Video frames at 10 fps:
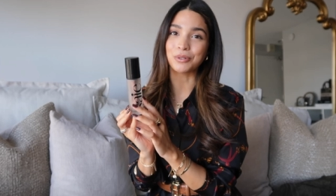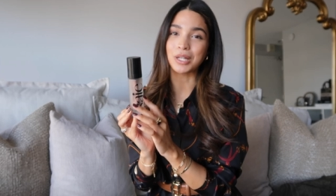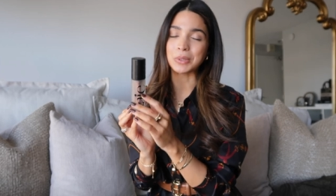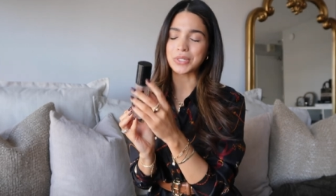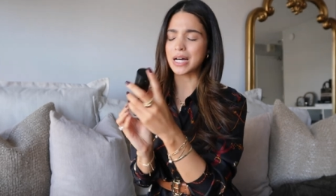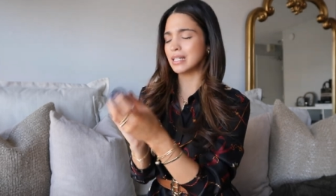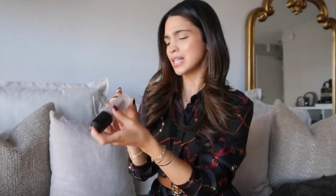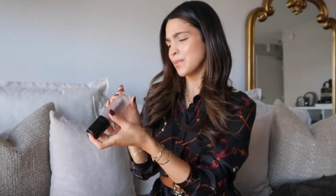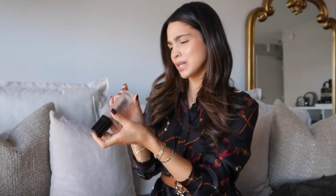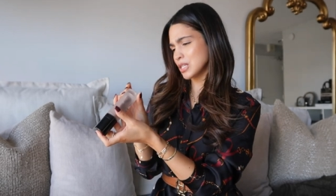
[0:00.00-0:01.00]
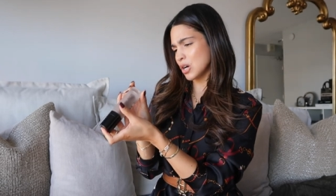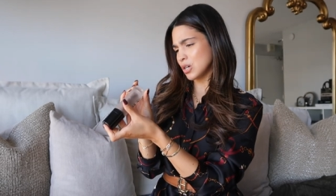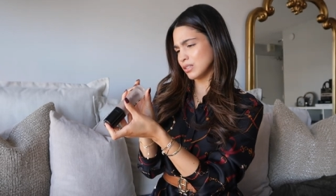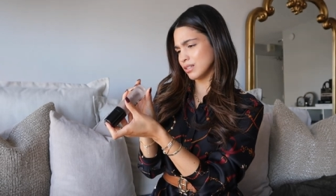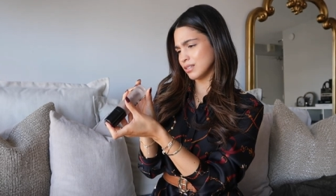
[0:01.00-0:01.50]
Glow Gel. Is that what it's
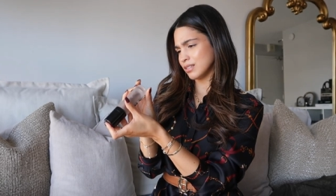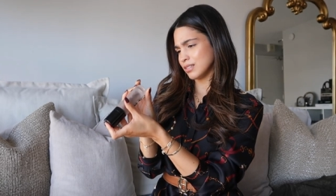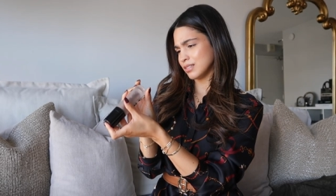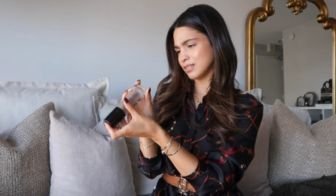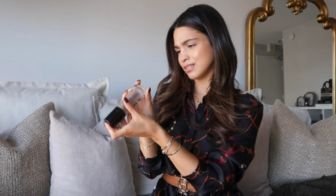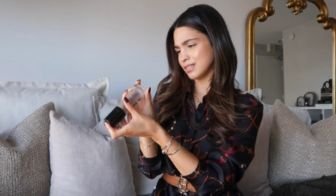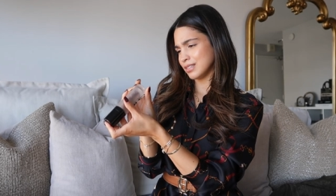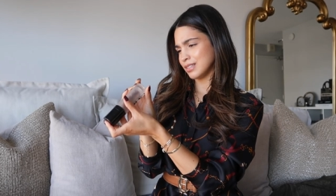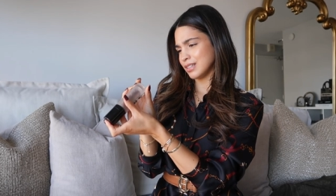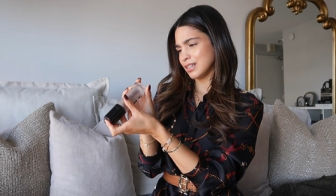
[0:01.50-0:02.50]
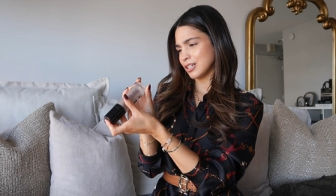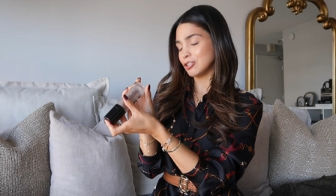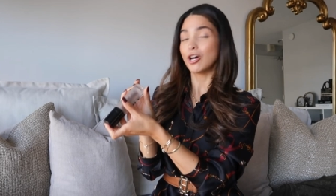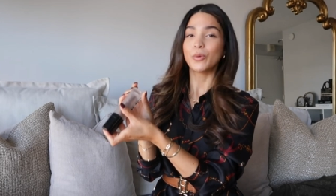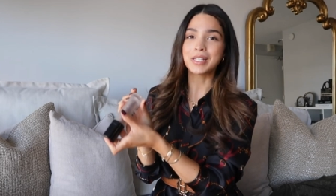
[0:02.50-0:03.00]
called?
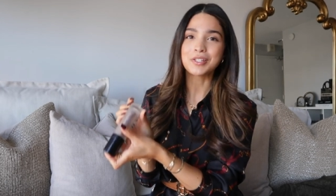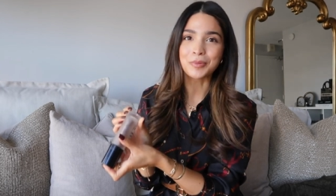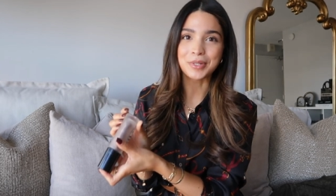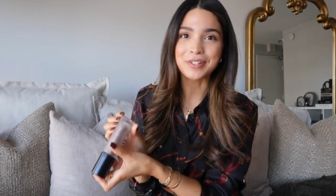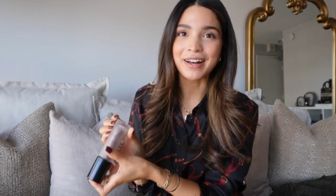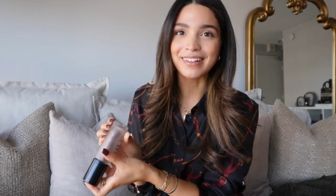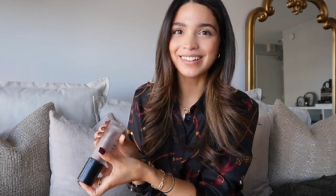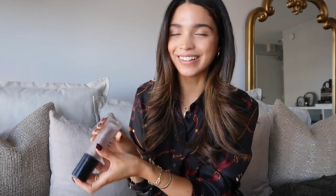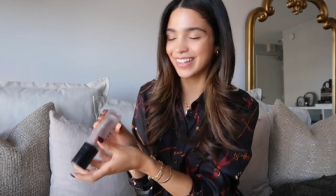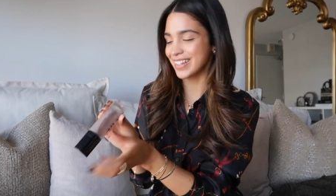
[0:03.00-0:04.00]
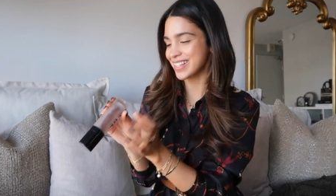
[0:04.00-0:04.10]
glowy super gel and